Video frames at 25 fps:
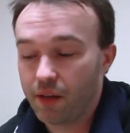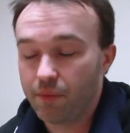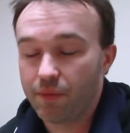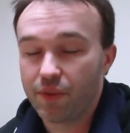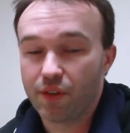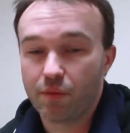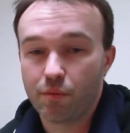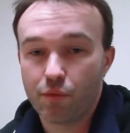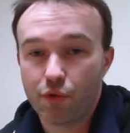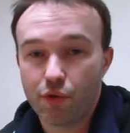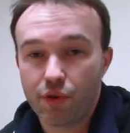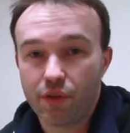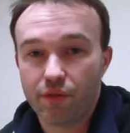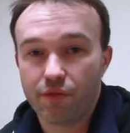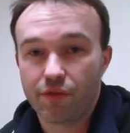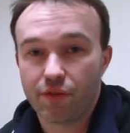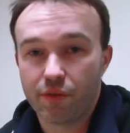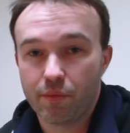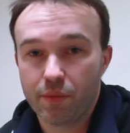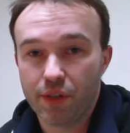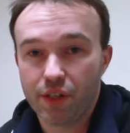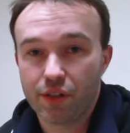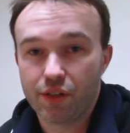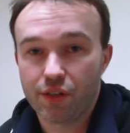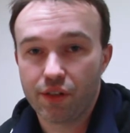The more
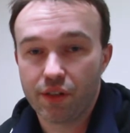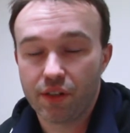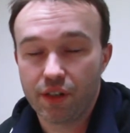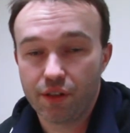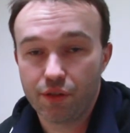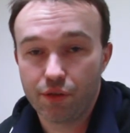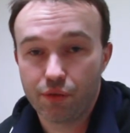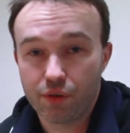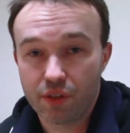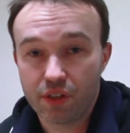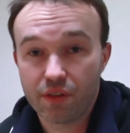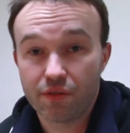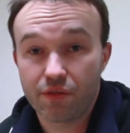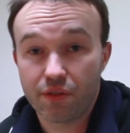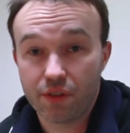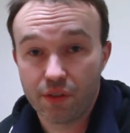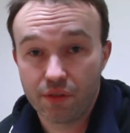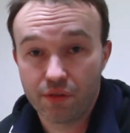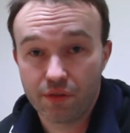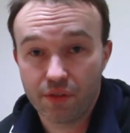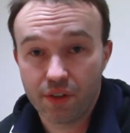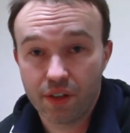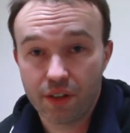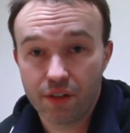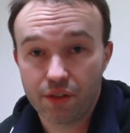information that you give an
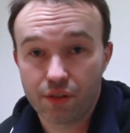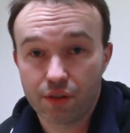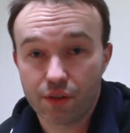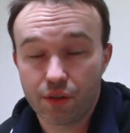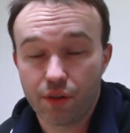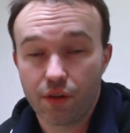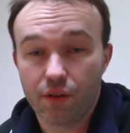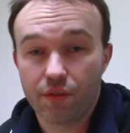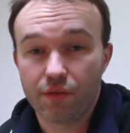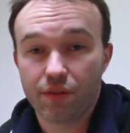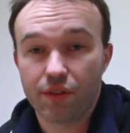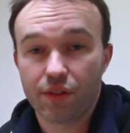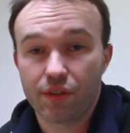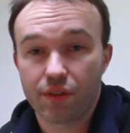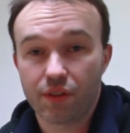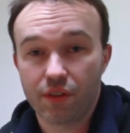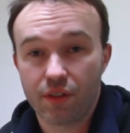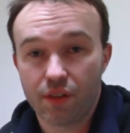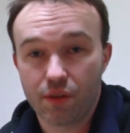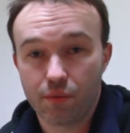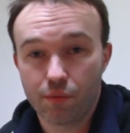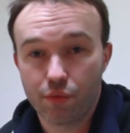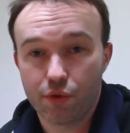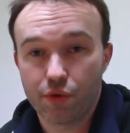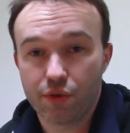advisor, obviously
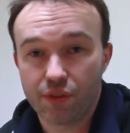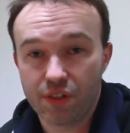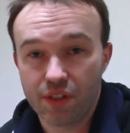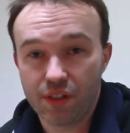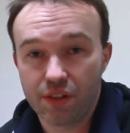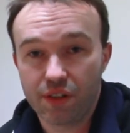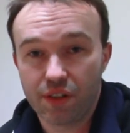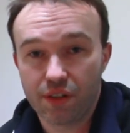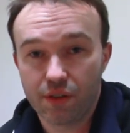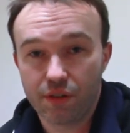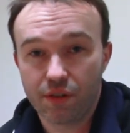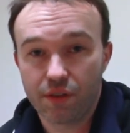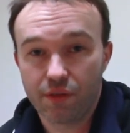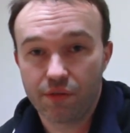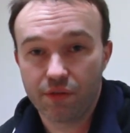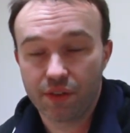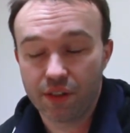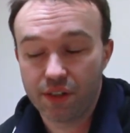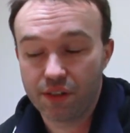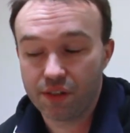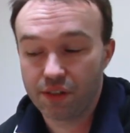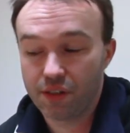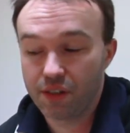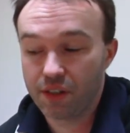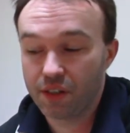the more detailed
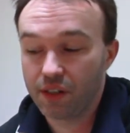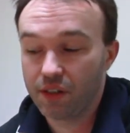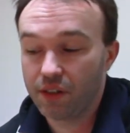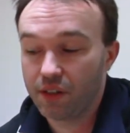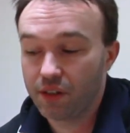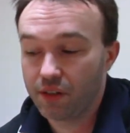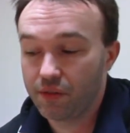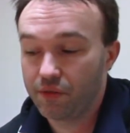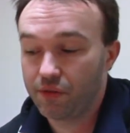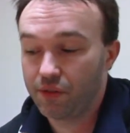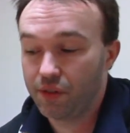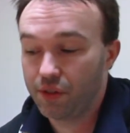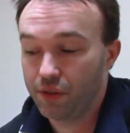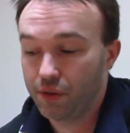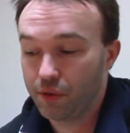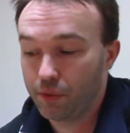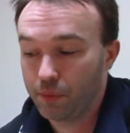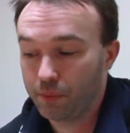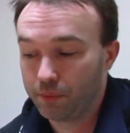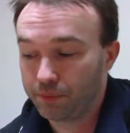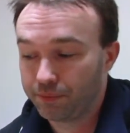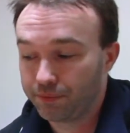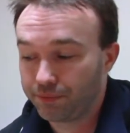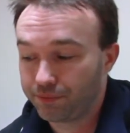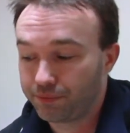advice they can give to you.
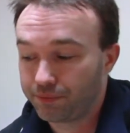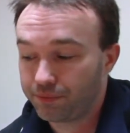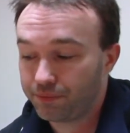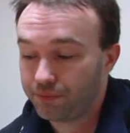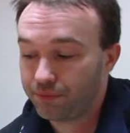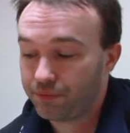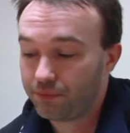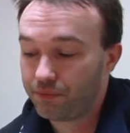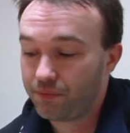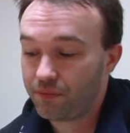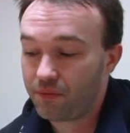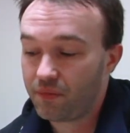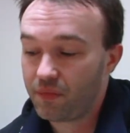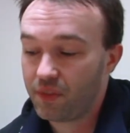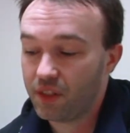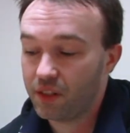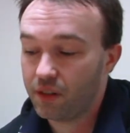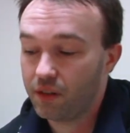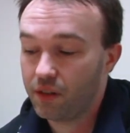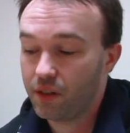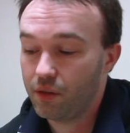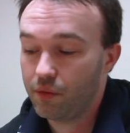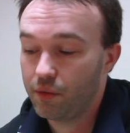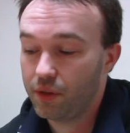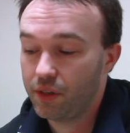
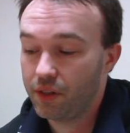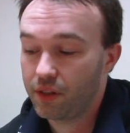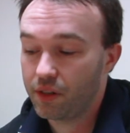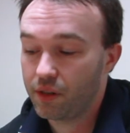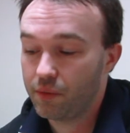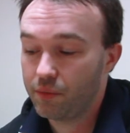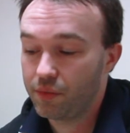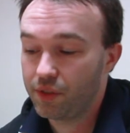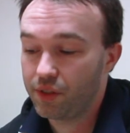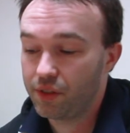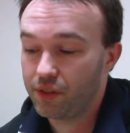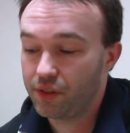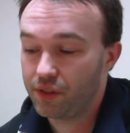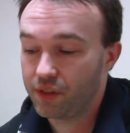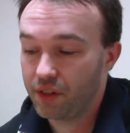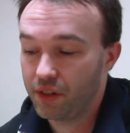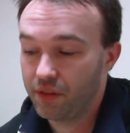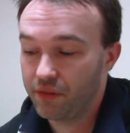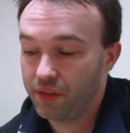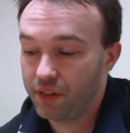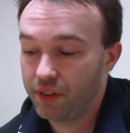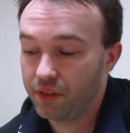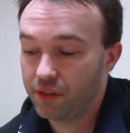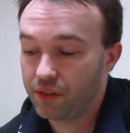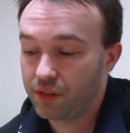Now when it comes to
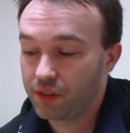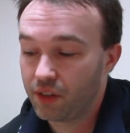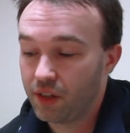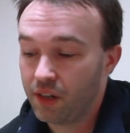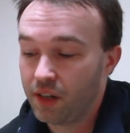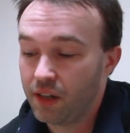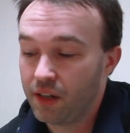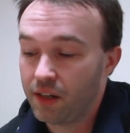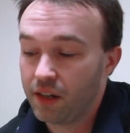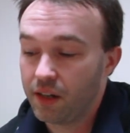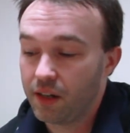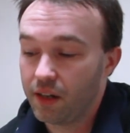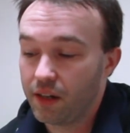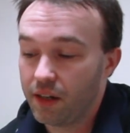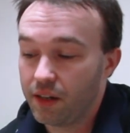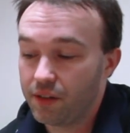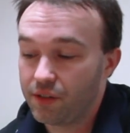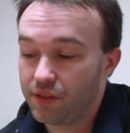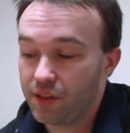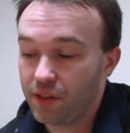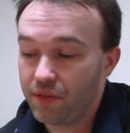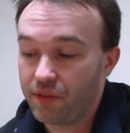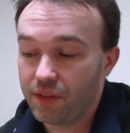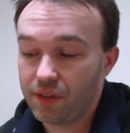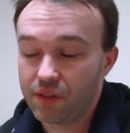savings,
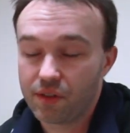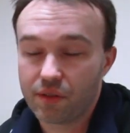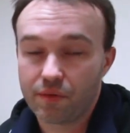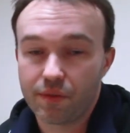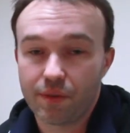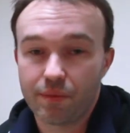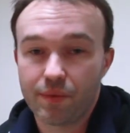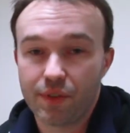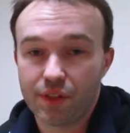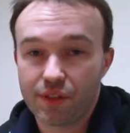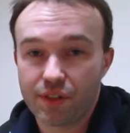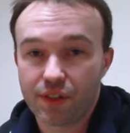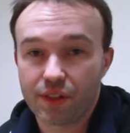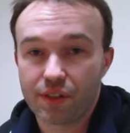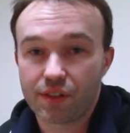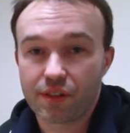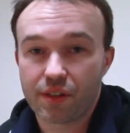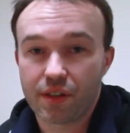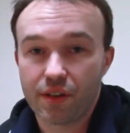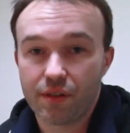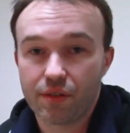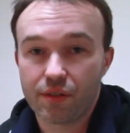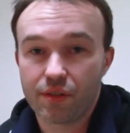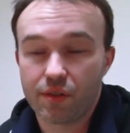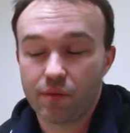savings of up to
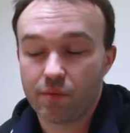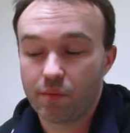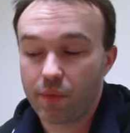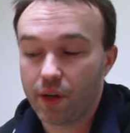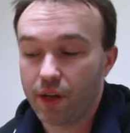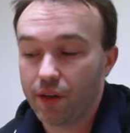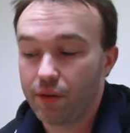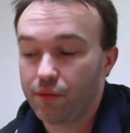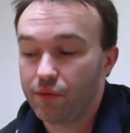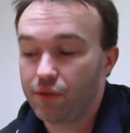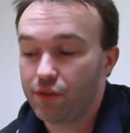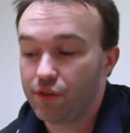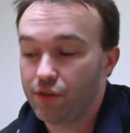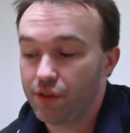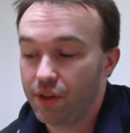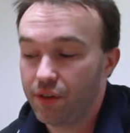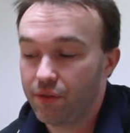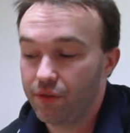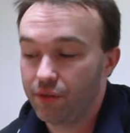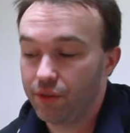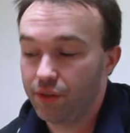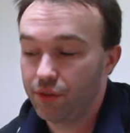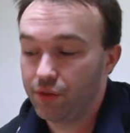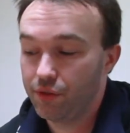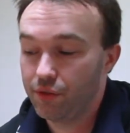£6,000
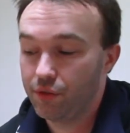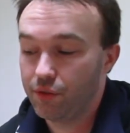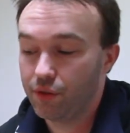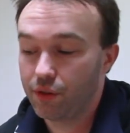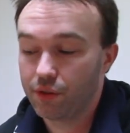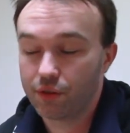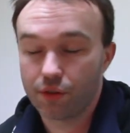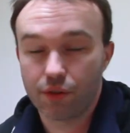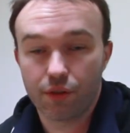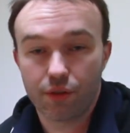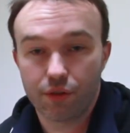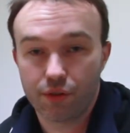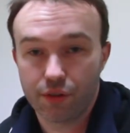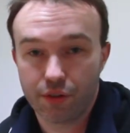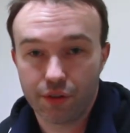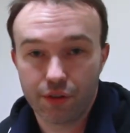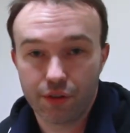generally do not alter